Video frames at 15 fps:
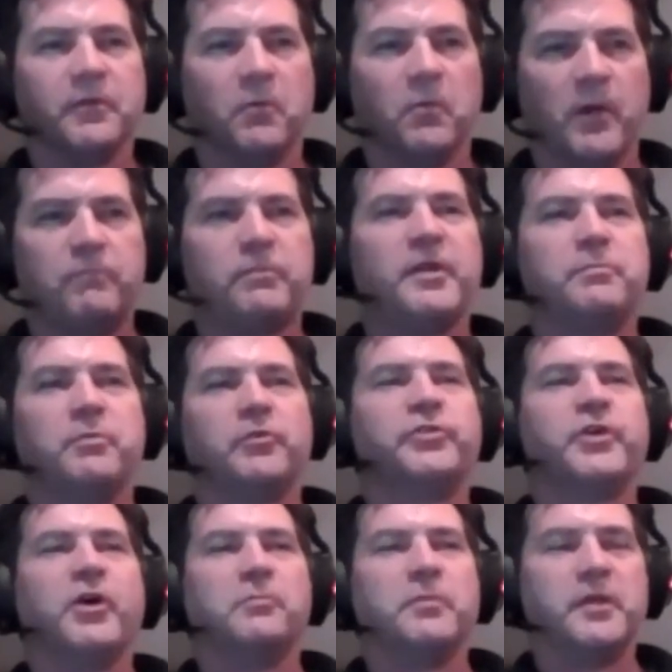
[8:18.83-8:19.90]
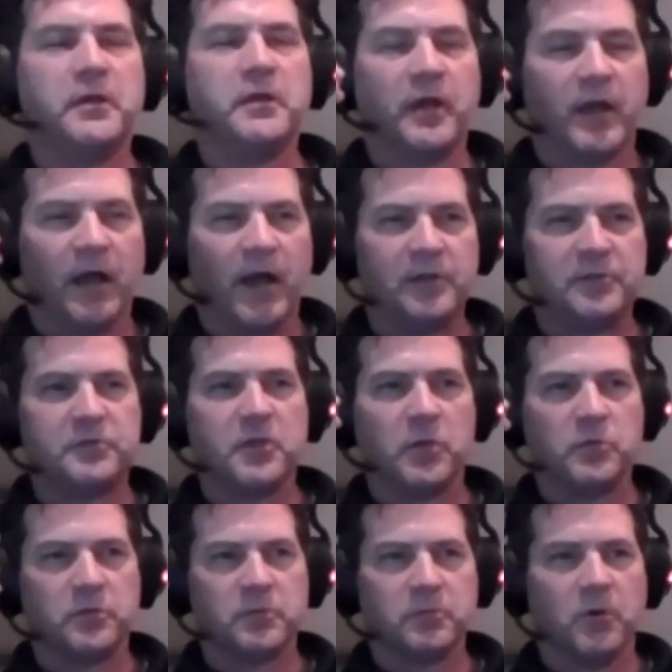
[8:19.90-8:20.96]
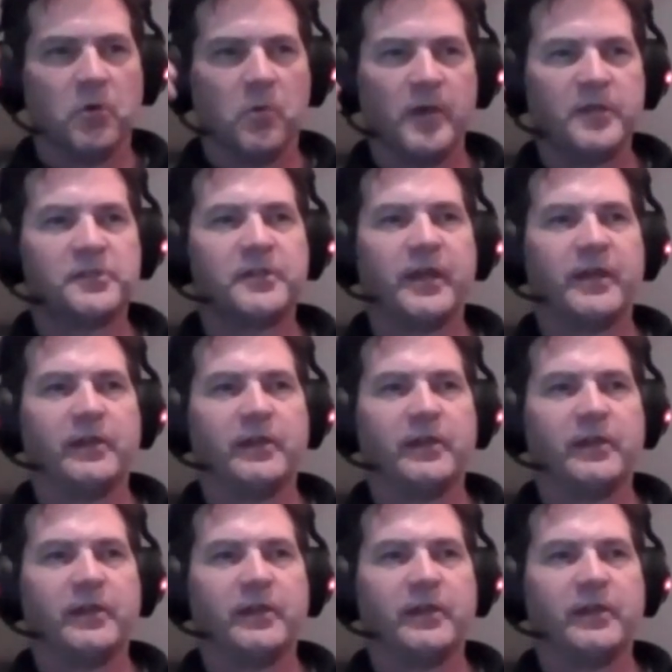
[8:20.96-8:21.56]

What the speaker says: What people tell me, I don't always get